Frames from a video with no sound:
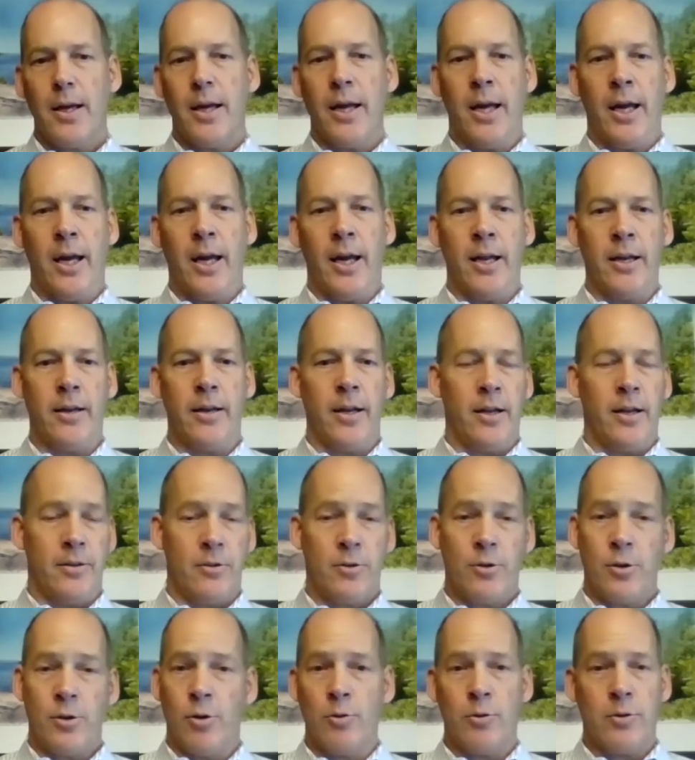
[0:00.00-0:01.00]
And
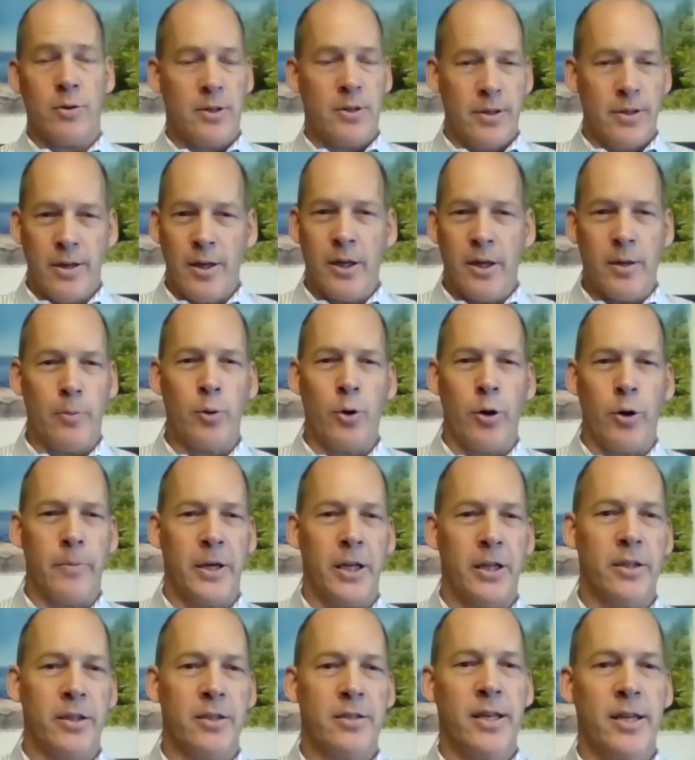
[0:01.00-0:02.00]
so
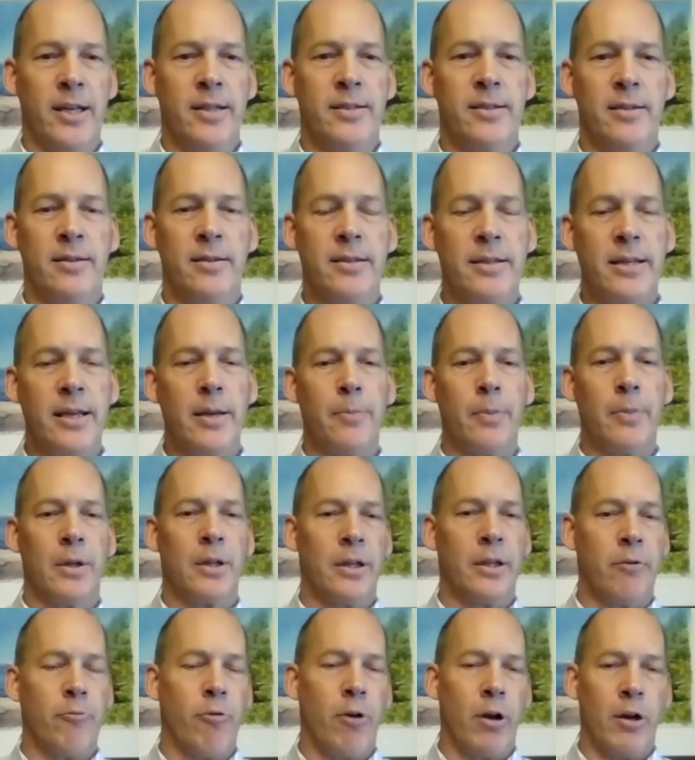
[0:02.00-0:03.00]
unemployment in the States has
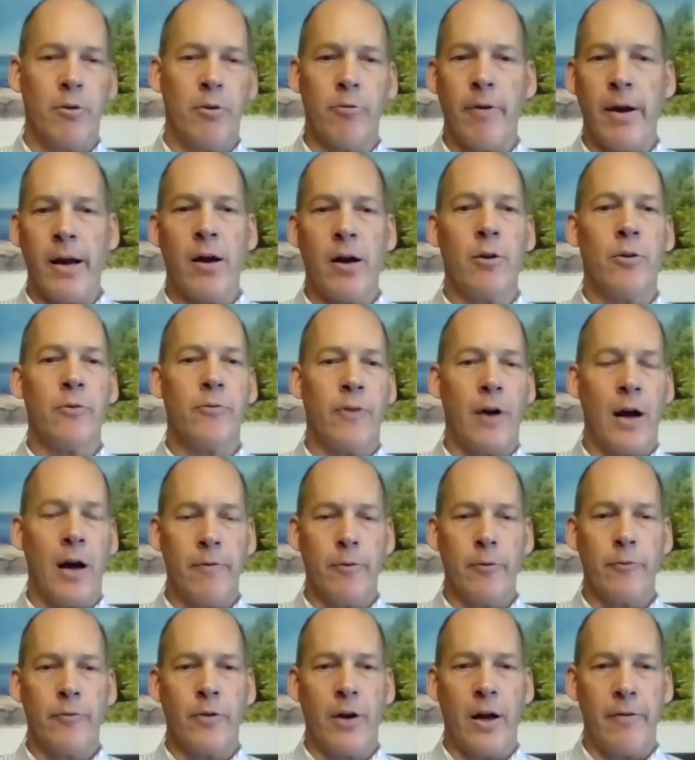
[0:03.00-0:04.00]
typically run around
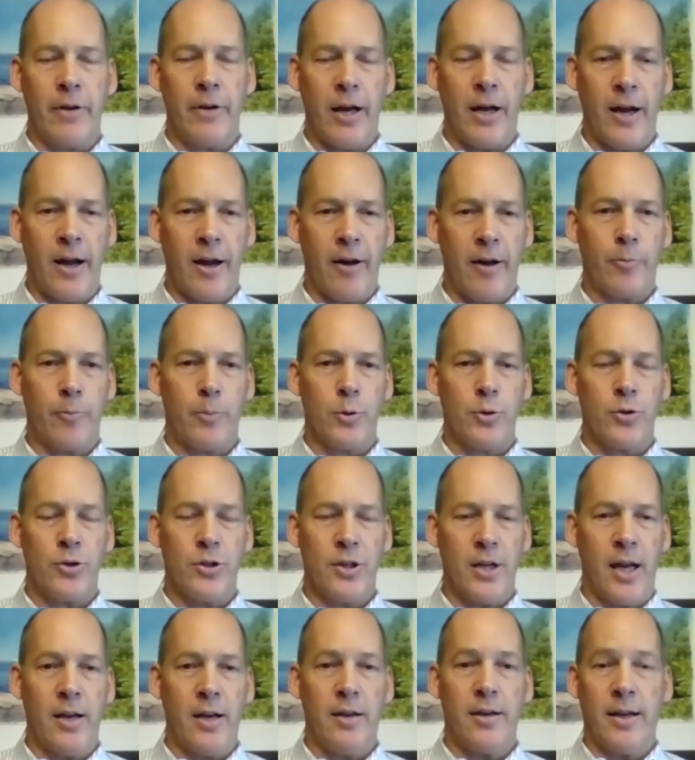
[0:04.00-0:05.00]
5 or
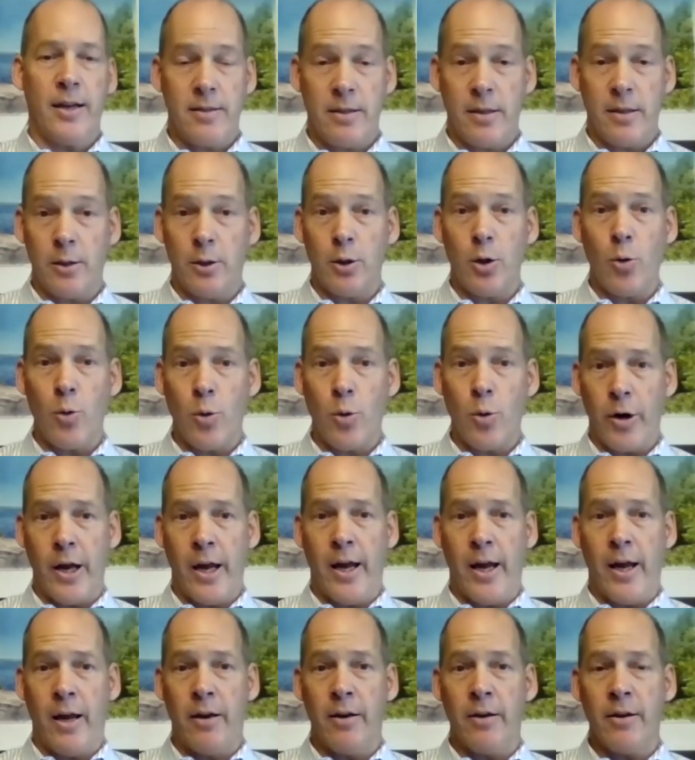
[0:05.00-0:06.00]
5.5% as the lower
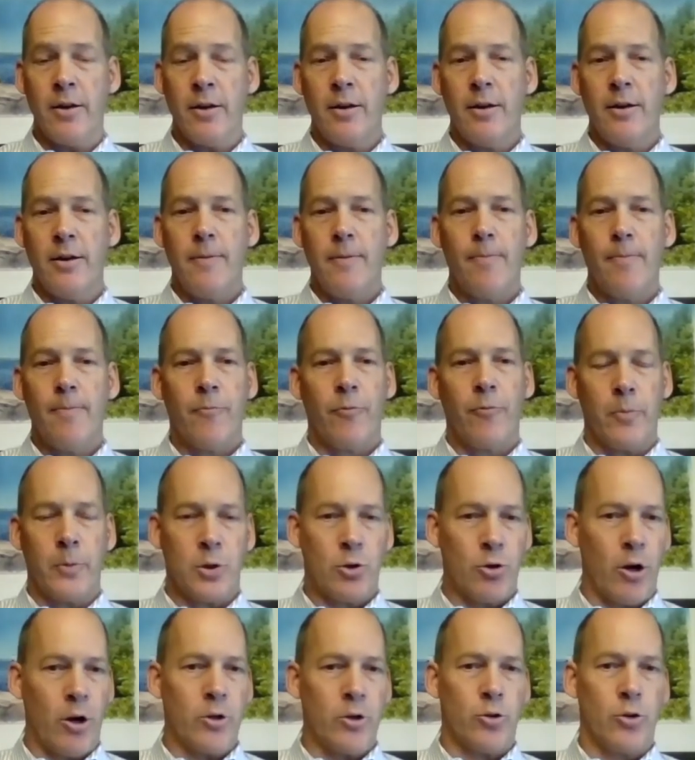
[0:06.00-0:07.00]
end from a
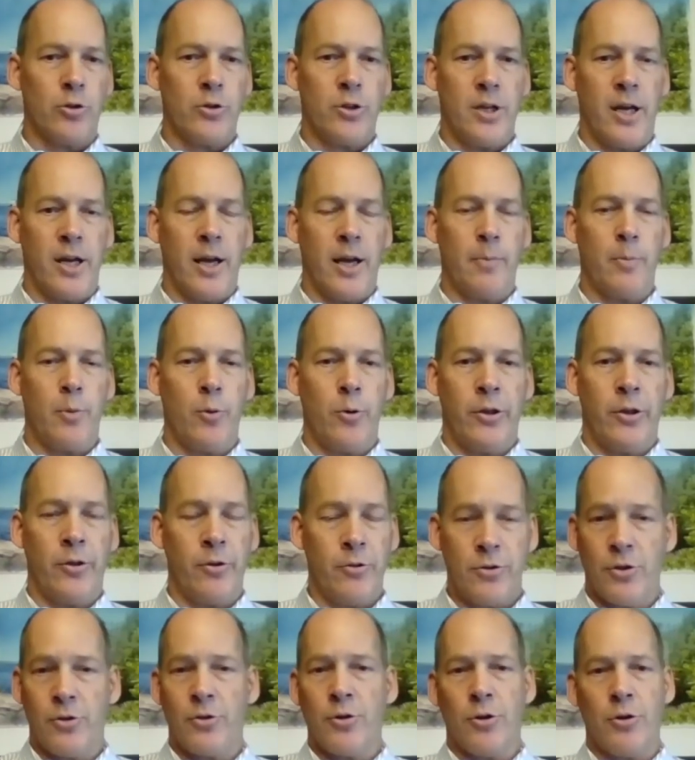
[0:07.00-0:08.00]
structural standpoint.
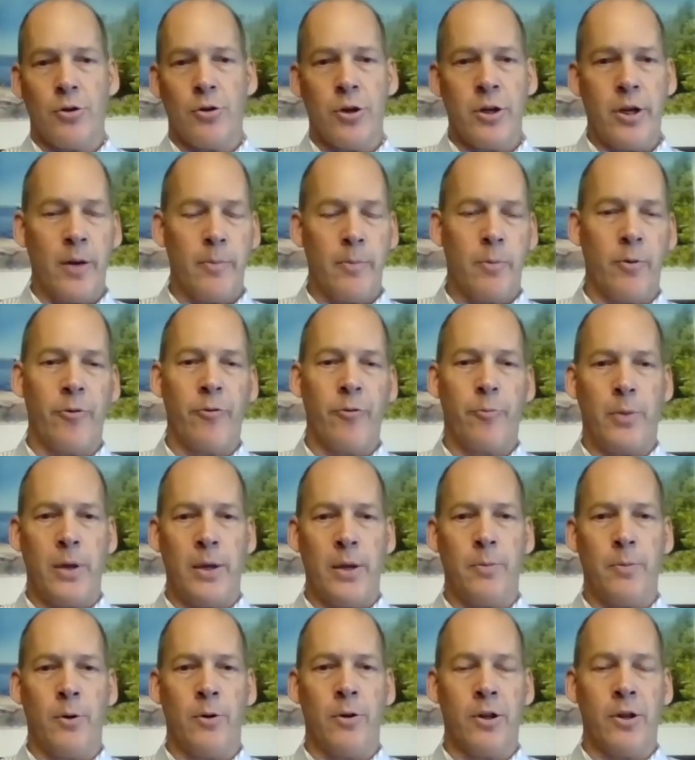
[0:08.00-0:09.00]
There's a certain number of
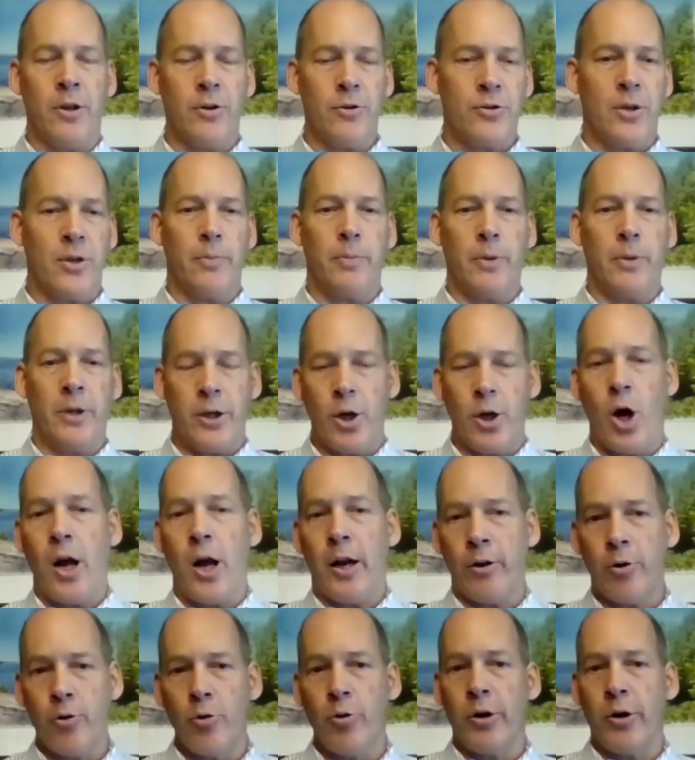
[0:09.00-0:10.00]
people that are simply
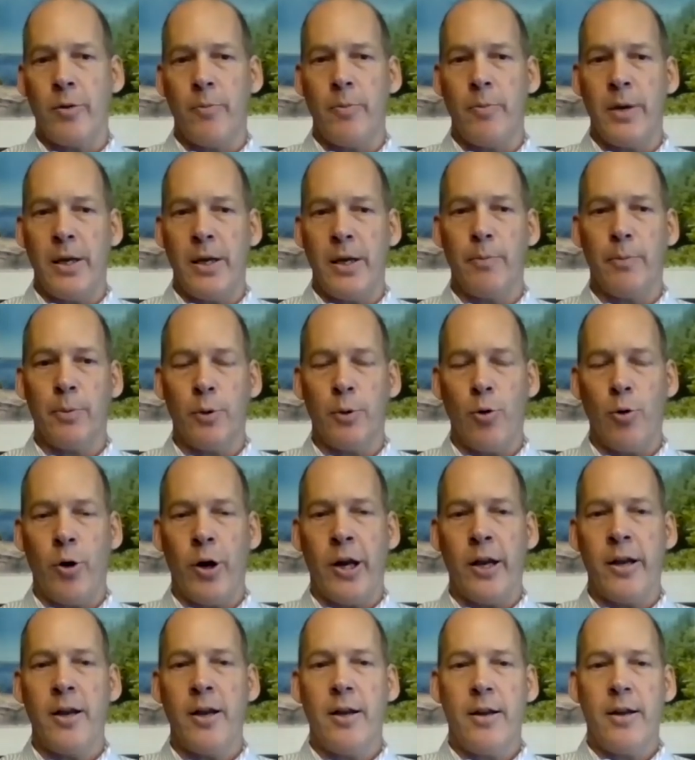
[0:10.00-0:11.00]
not going to be
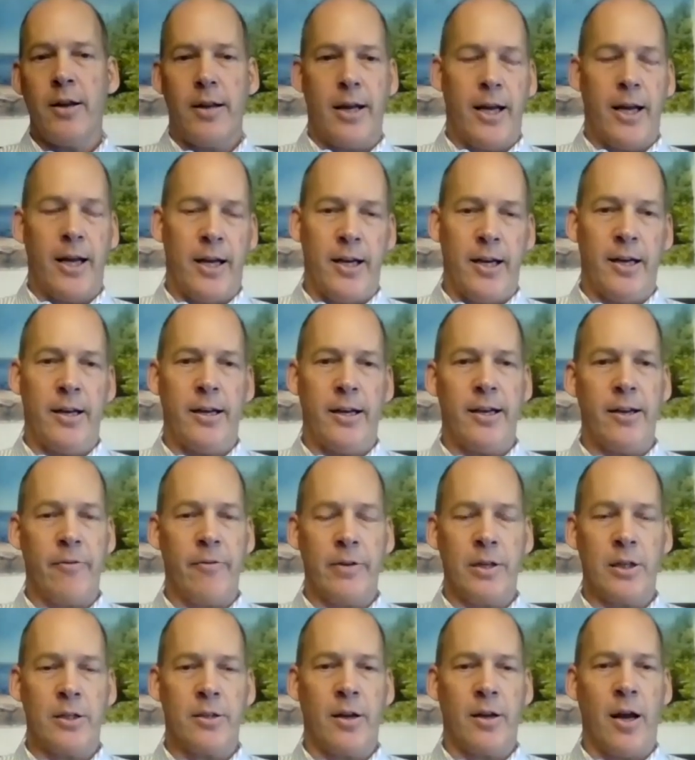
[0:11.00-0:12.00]
employed at any
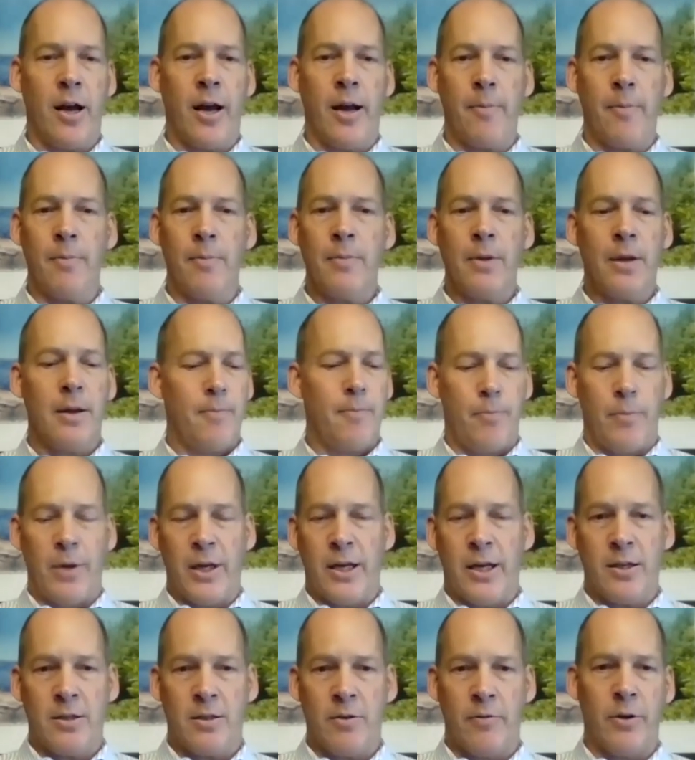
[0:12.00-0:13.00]
given time
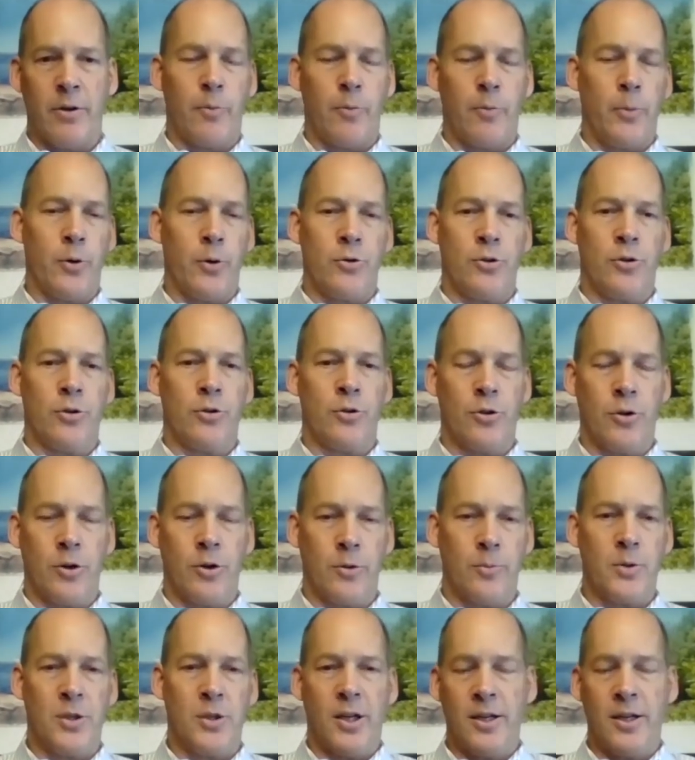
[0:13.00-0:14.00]
because of their personal
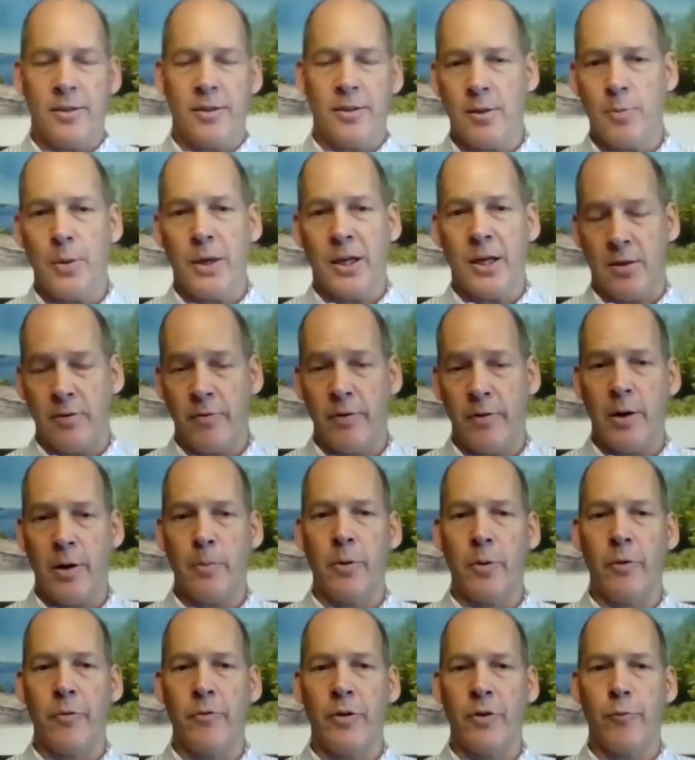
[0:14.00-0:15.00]
circumstances, because of a
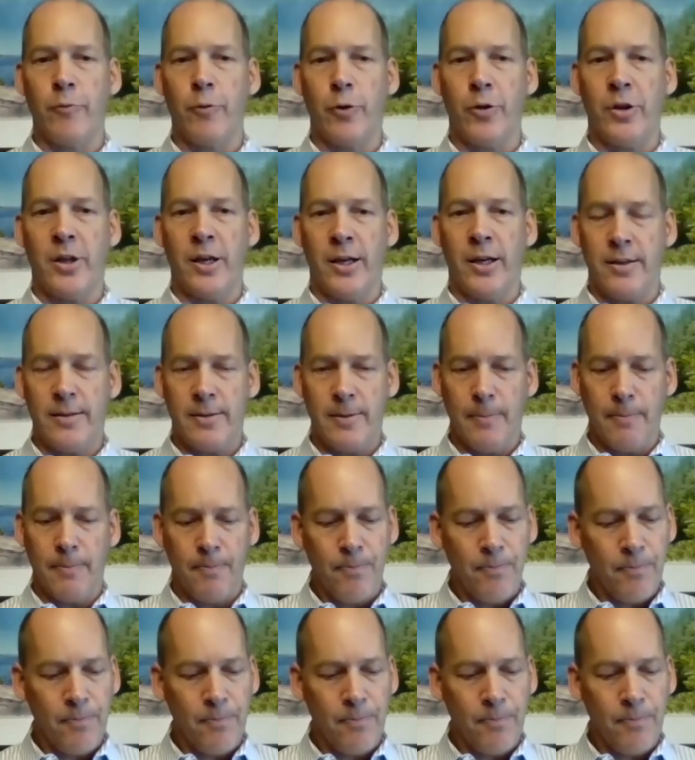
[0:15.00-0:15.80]
number of different things.